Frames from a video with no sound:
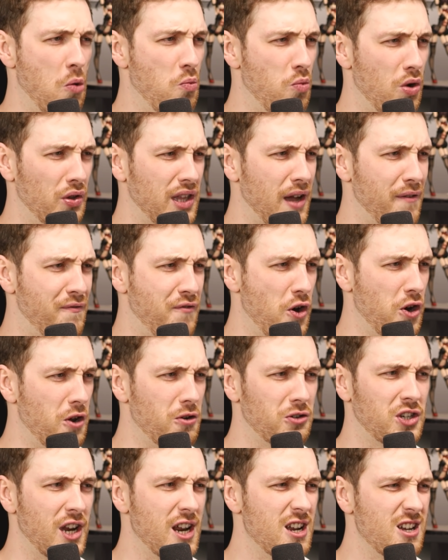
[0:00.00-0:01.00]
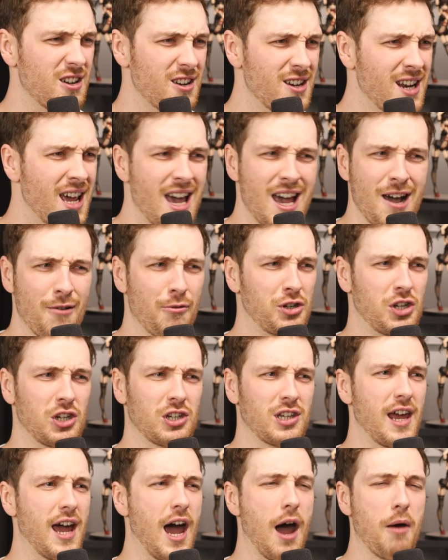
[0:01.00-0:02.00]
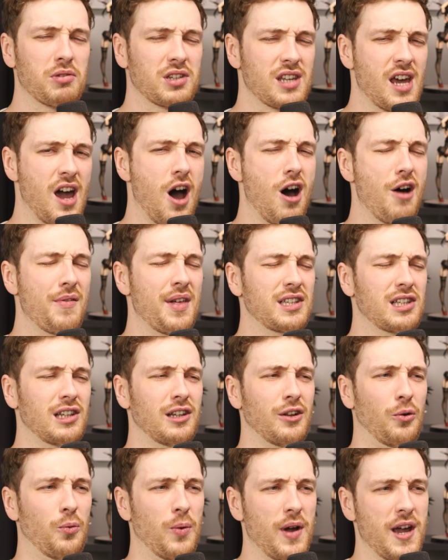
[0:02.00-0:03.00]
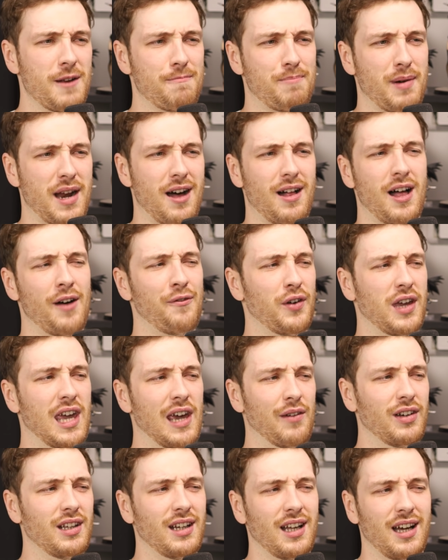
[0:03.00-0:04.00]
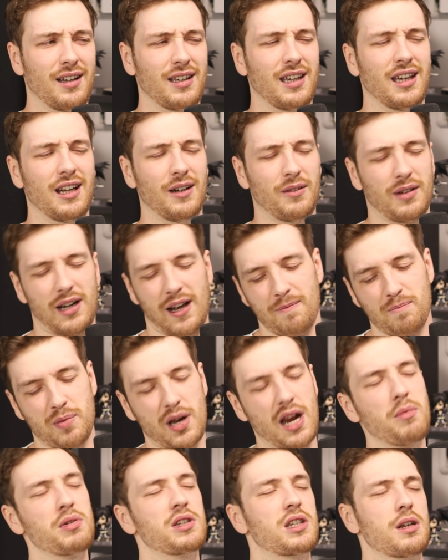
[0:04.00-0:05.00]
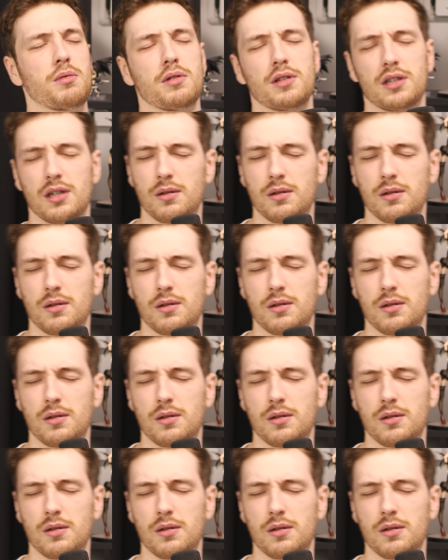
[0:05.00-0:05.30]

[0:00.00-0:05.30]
don't want their photos taken, which is like, I was like, oh, that's a little weird, but I'll forgive it. But it was